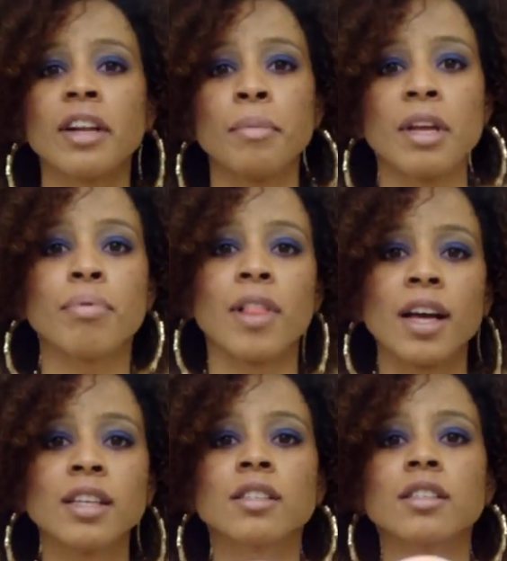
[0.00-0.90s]
a B+,
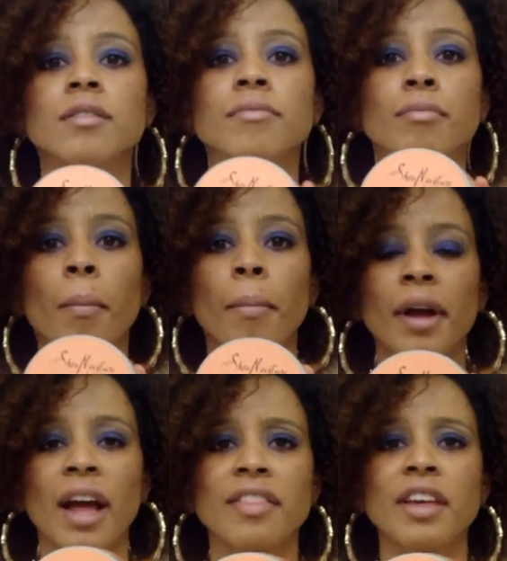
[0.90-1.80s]

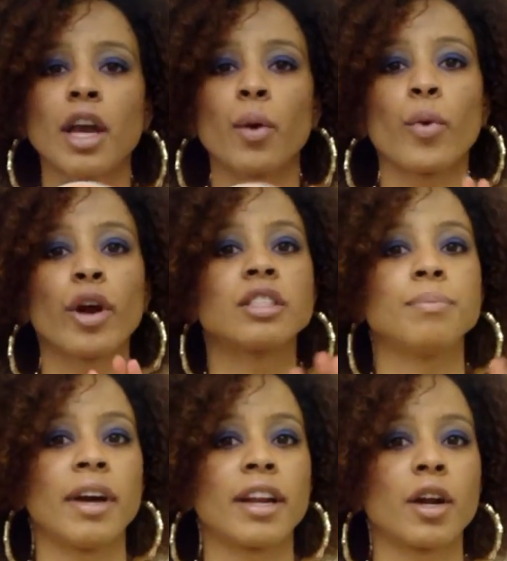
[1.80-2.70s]
but I think it works
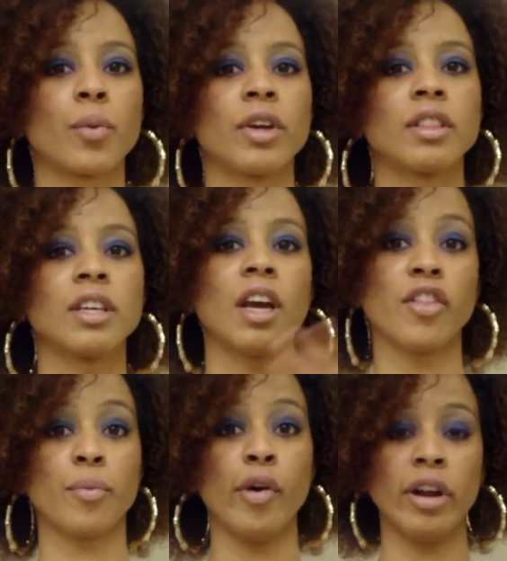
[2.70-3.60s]
better with the
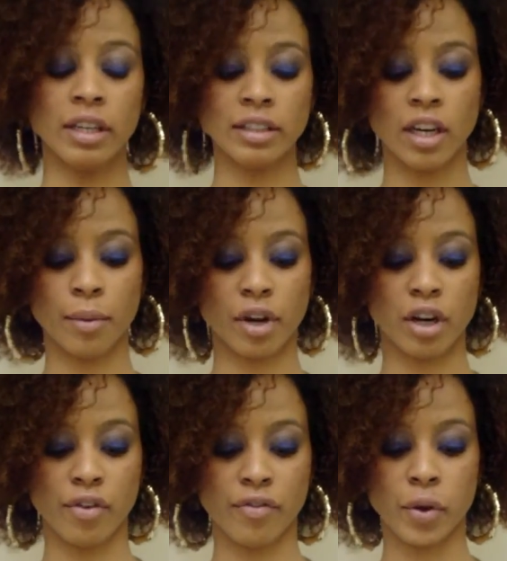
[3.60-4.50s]
other product that I'm going
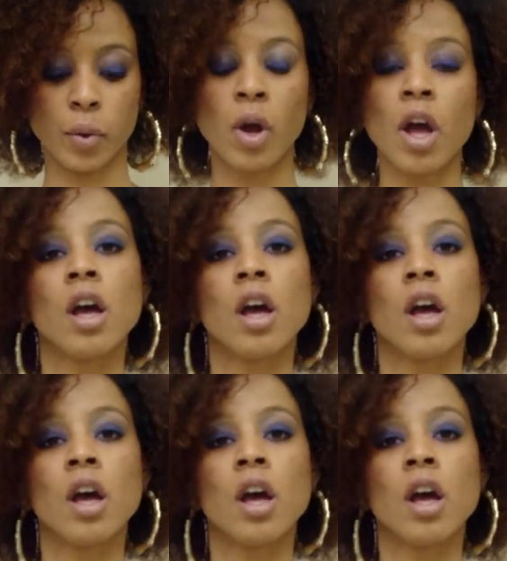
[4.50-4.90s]
to review.